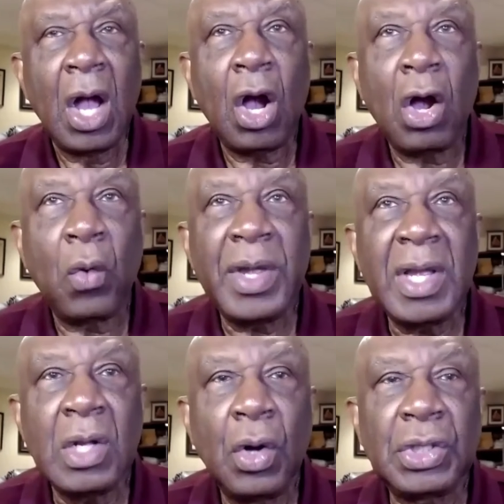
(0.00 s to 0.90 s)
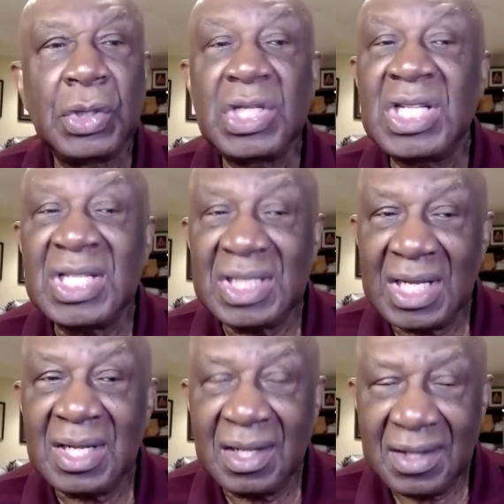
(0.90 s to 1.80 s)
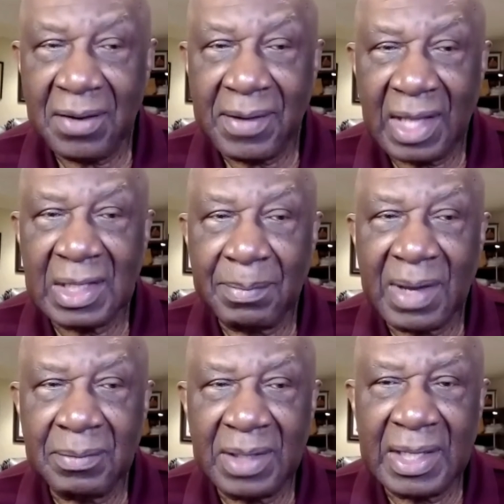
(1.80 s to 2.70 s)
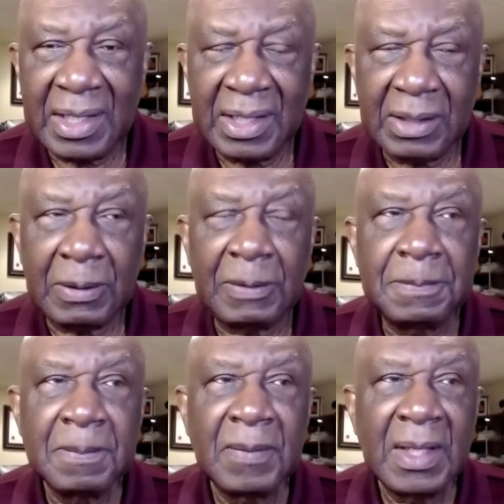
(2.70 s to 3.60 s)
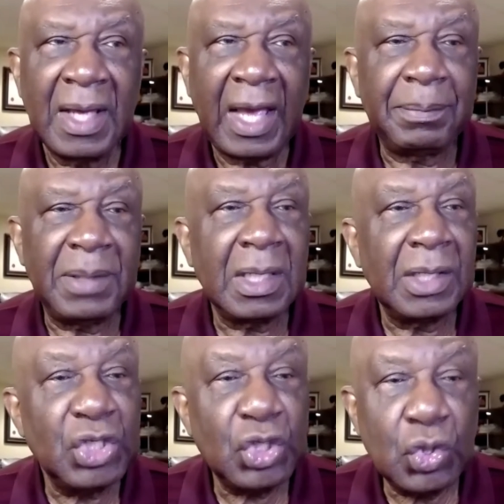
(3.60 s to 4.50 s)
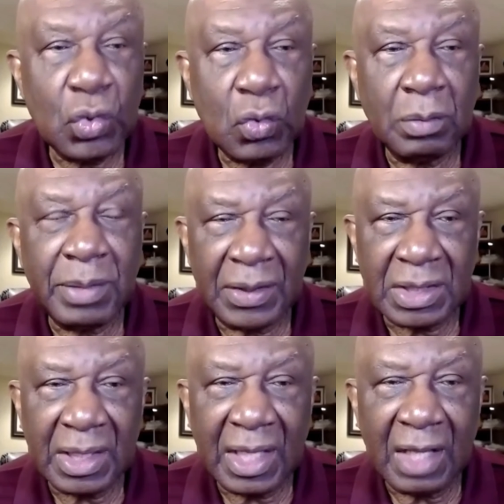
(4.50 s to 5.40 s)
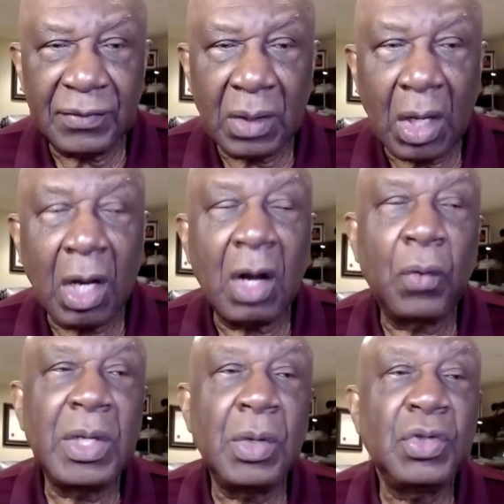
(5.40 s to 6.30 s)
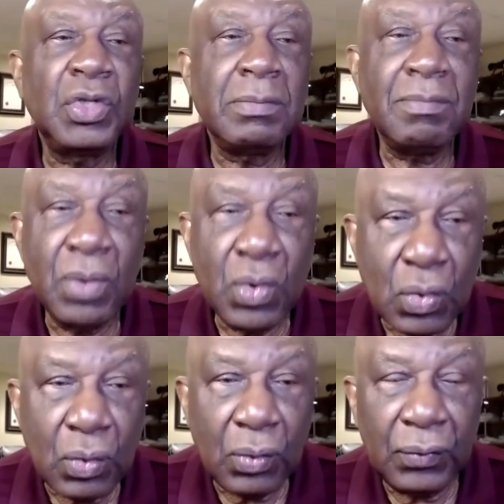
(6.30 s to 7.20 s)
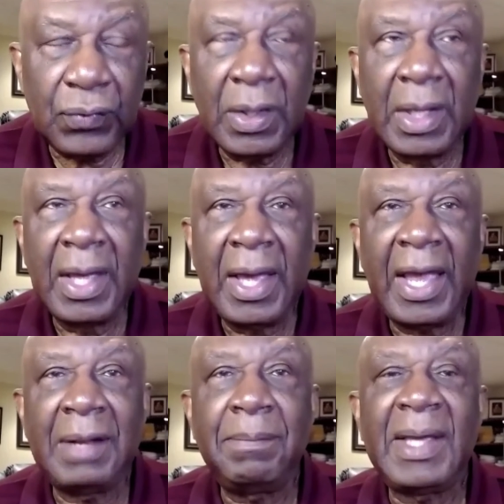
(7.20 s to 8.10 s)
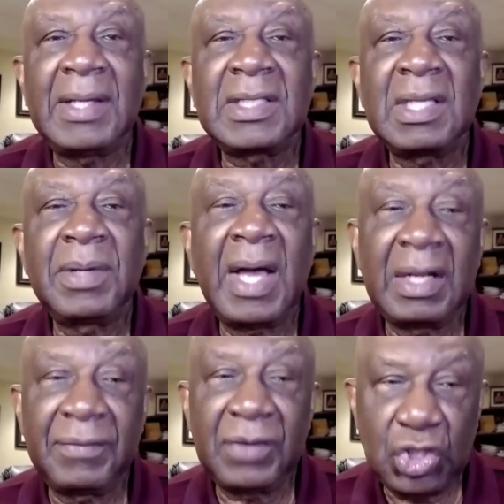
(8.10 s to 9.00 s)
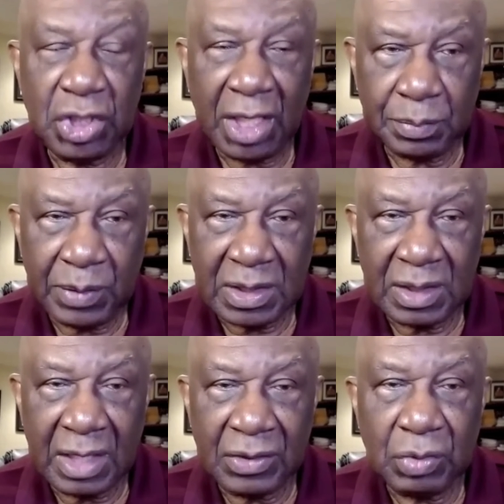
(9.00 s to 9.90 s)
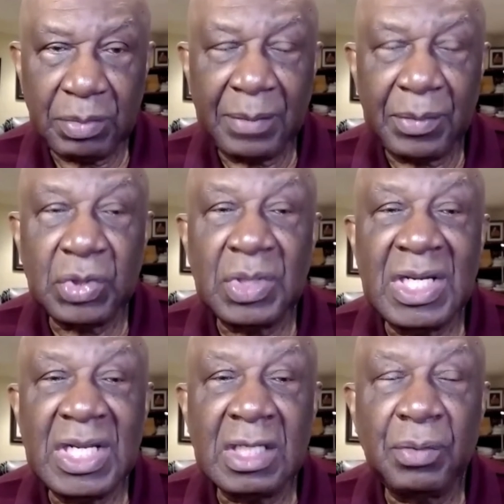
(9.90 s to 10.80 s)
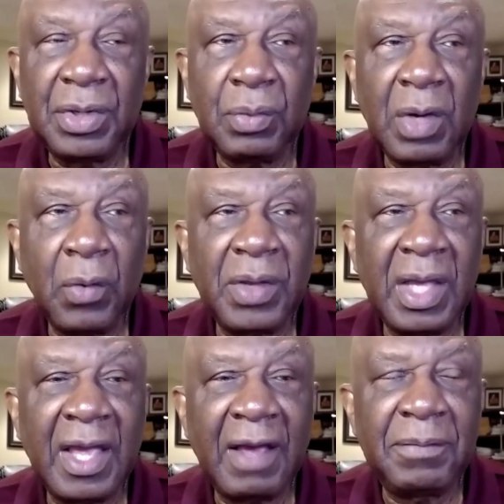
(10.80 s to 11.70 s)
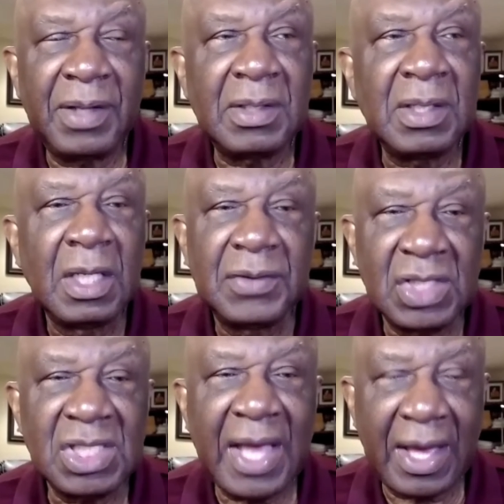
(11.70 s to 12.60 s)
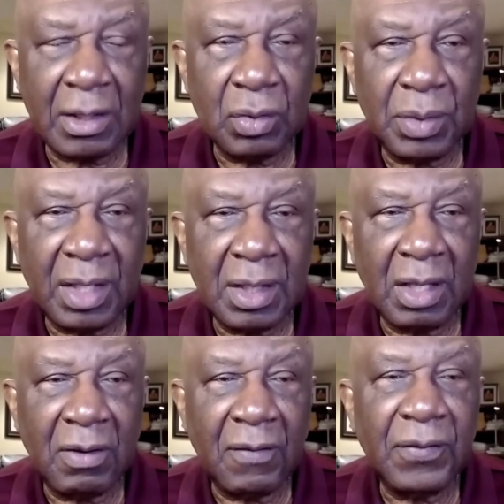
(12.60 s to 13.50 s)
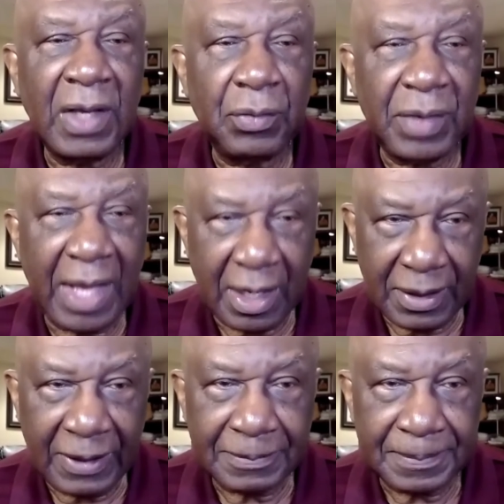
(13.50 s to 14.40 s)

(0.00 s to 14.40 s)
are we going to sit there at the bottom of that hill and be consumed by this lava, or are we going to move and make some kind of adjustments then to be able to deal with what we have been saddled with, in reality?